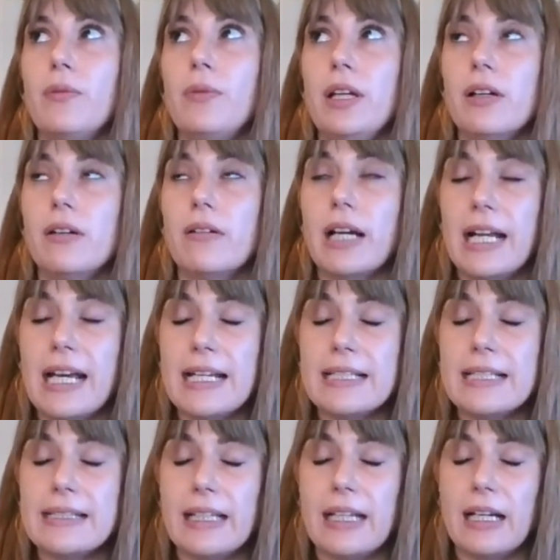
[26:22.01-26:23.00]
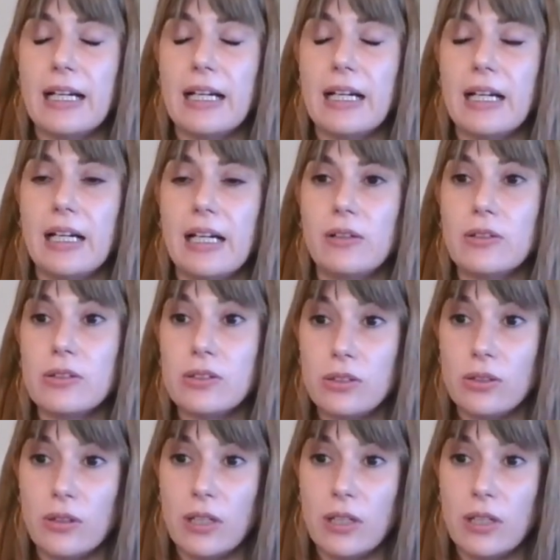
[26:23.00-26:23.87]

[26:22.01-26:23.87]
organized also